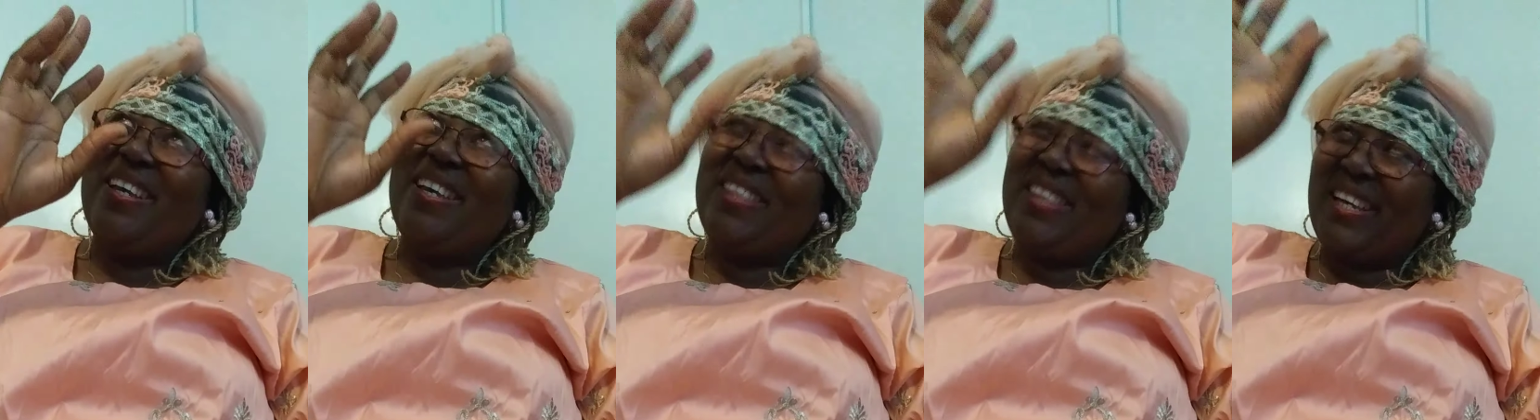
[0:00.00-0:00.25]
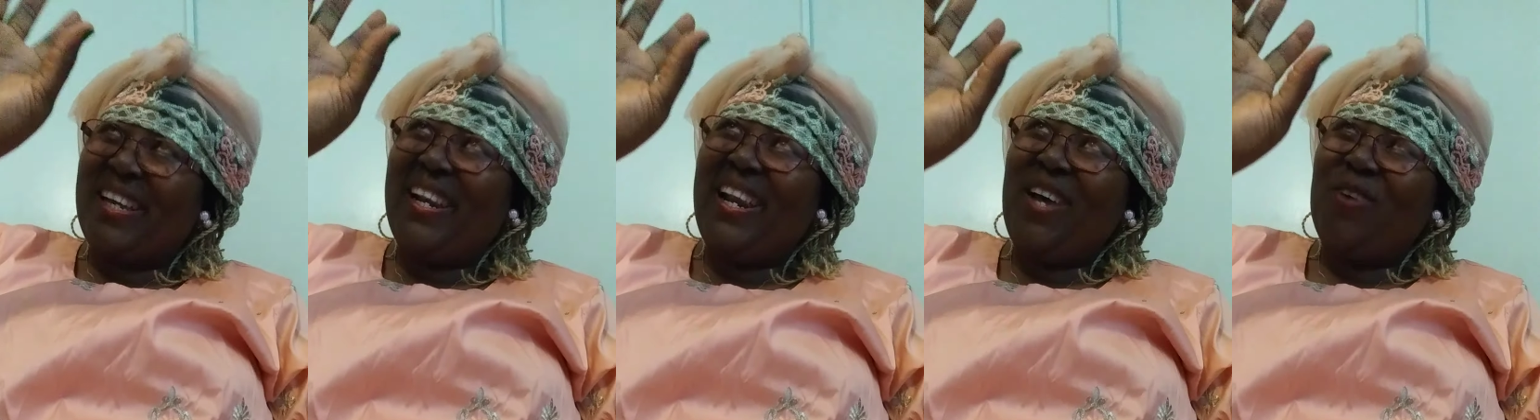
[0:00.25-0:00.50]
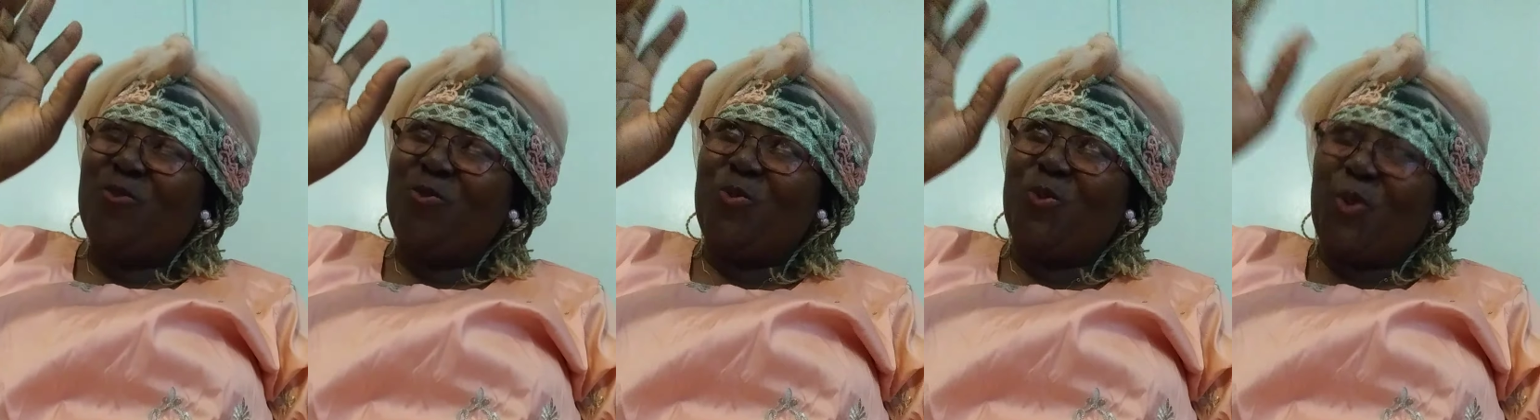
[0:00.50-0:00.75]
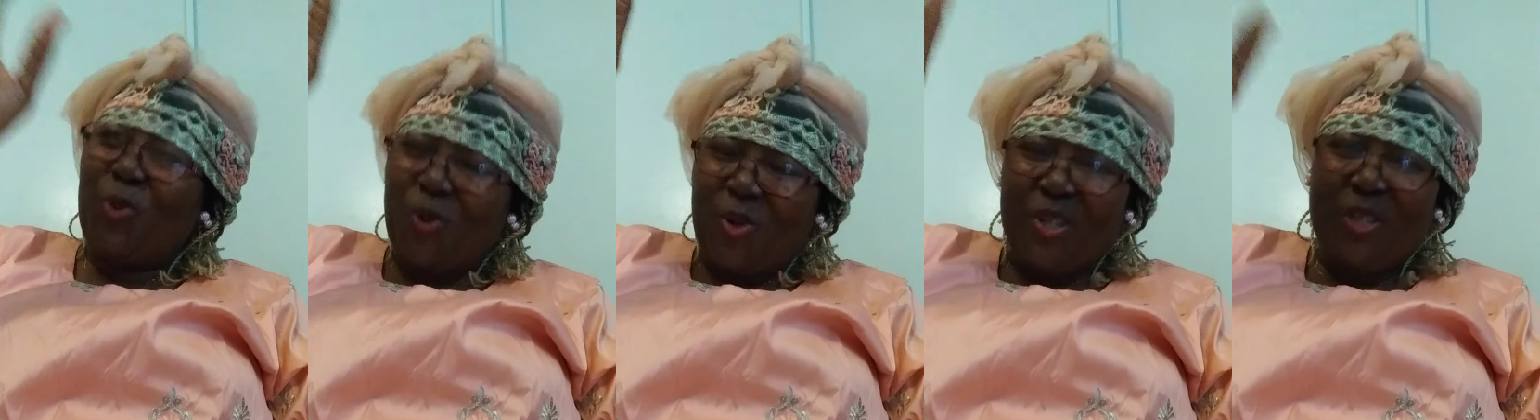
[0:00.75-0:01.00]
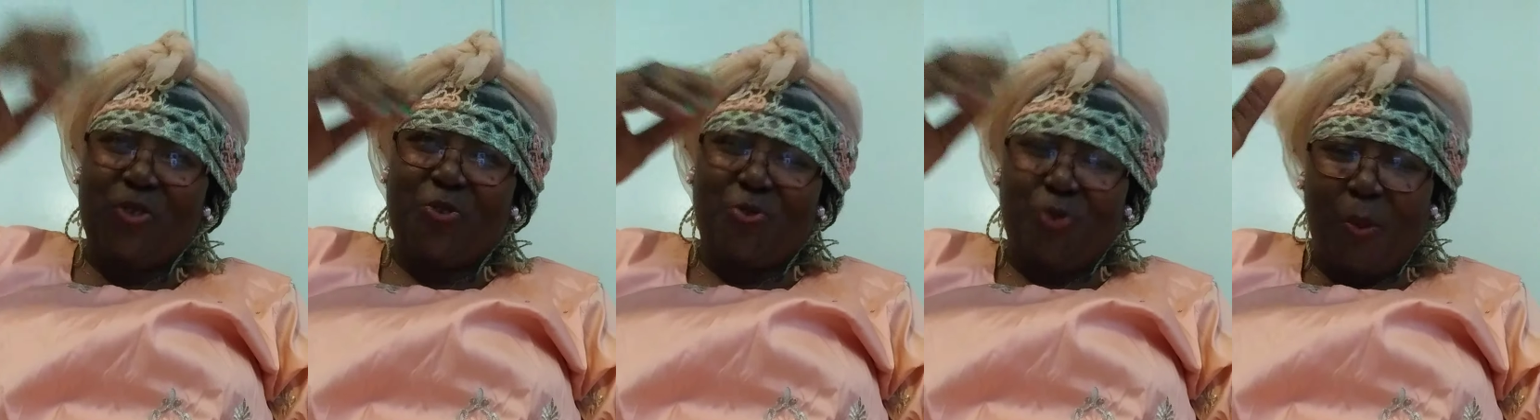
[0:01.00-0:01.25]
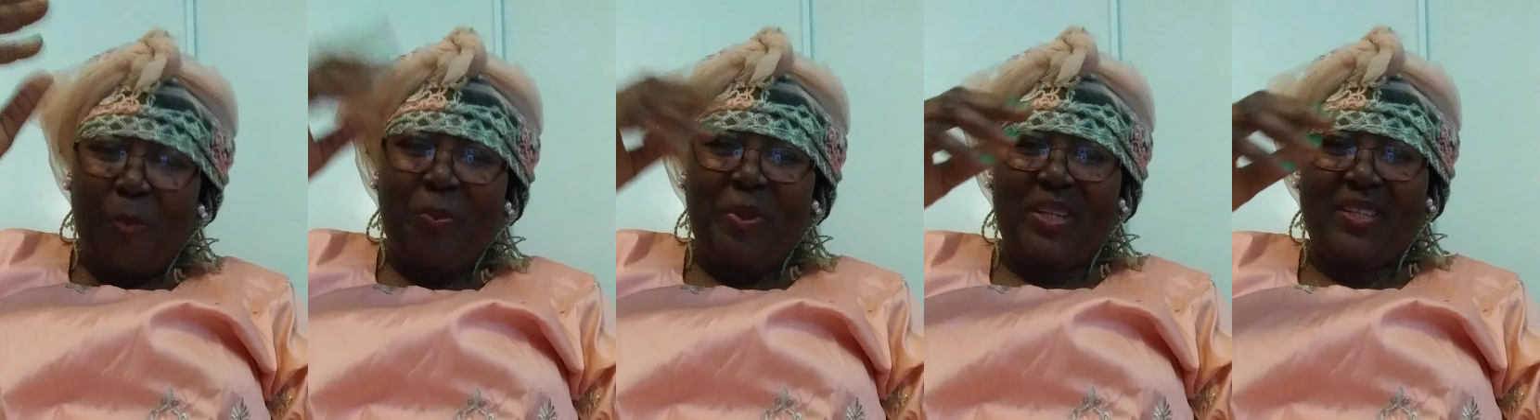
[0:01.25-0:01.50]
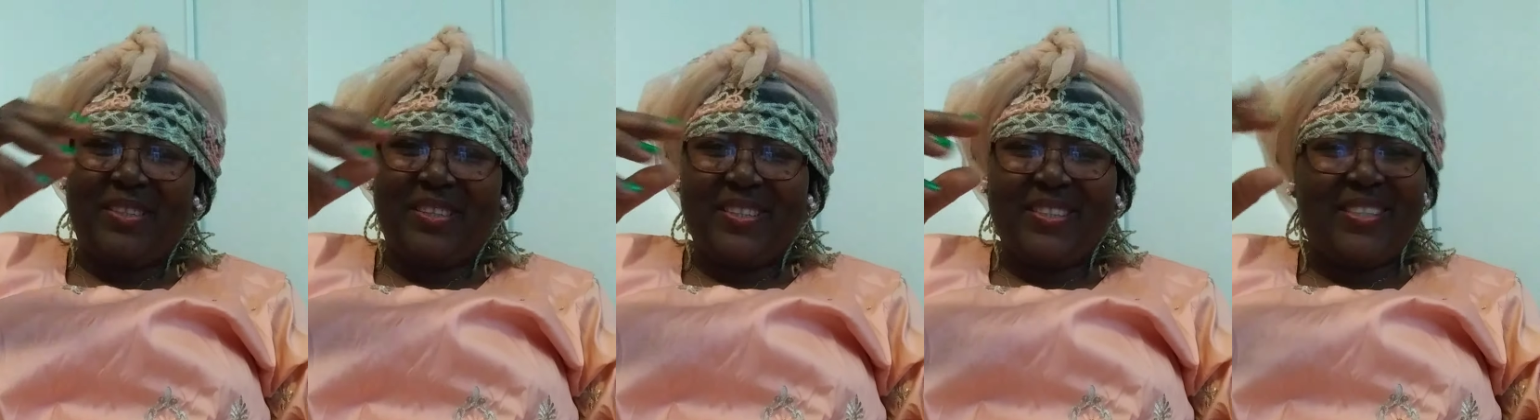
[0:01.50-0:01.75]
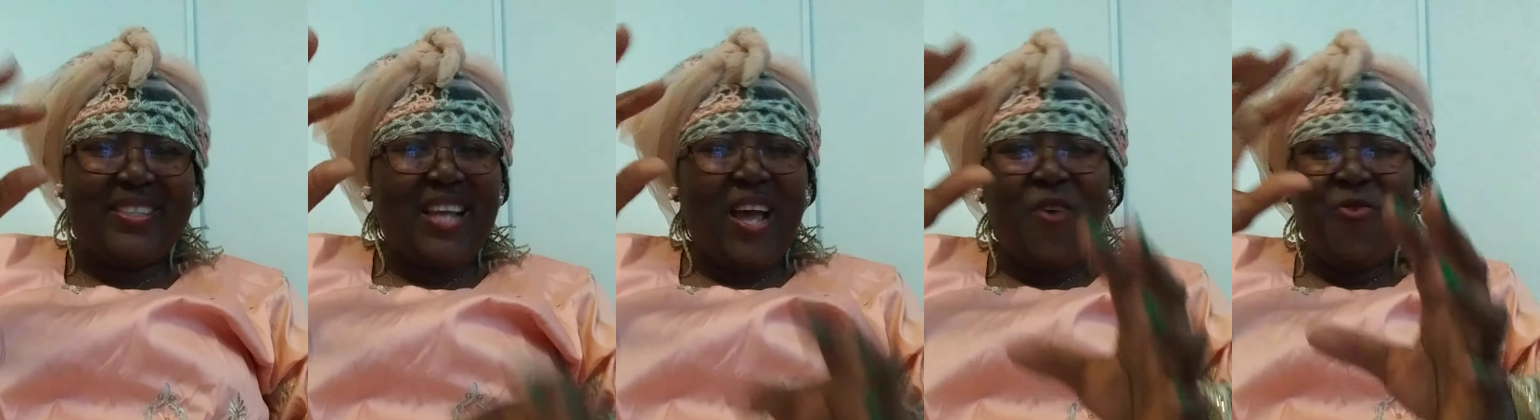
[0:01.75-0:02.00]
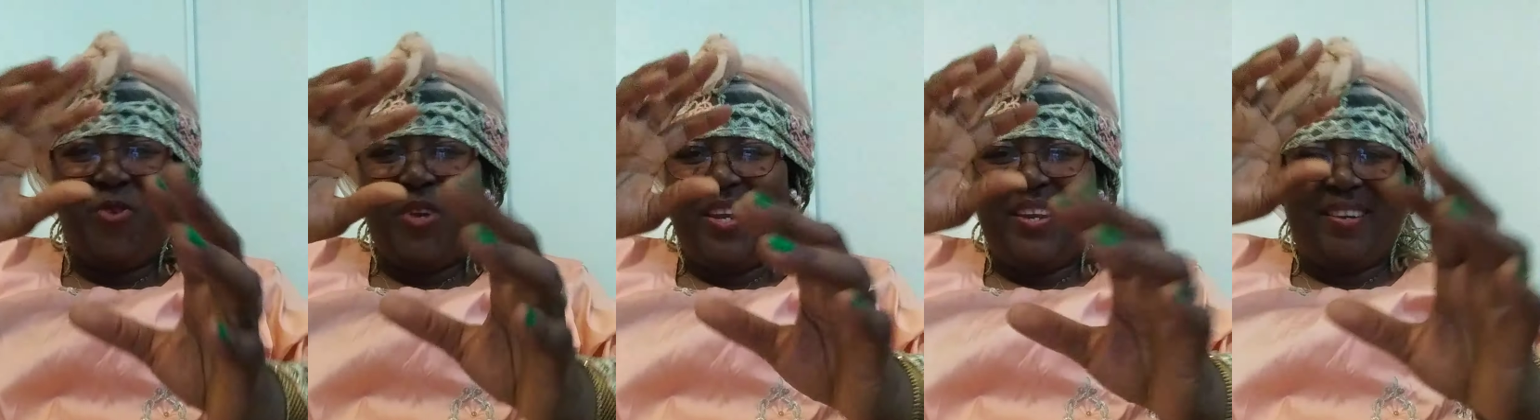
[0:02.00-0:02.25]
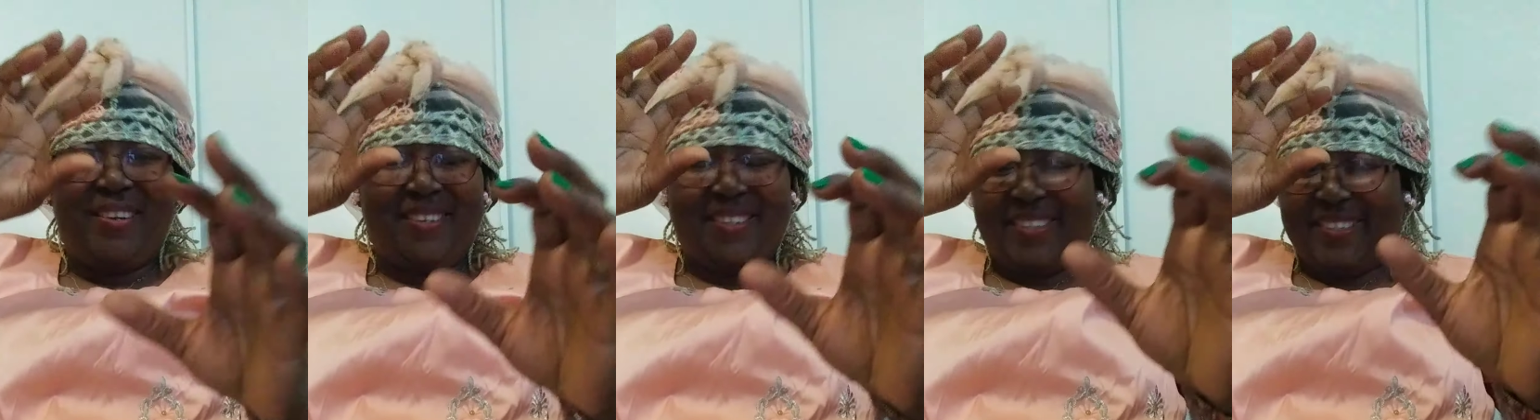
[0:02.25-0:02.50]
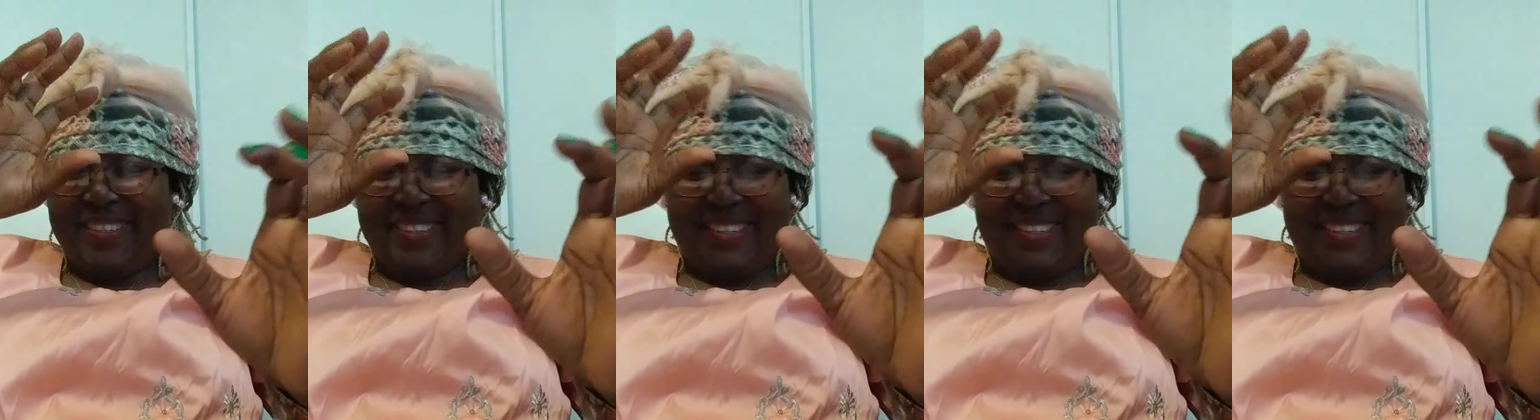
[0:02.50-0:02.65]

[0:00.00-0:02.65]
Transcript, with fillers: in the clouds with all the trumpet sounding,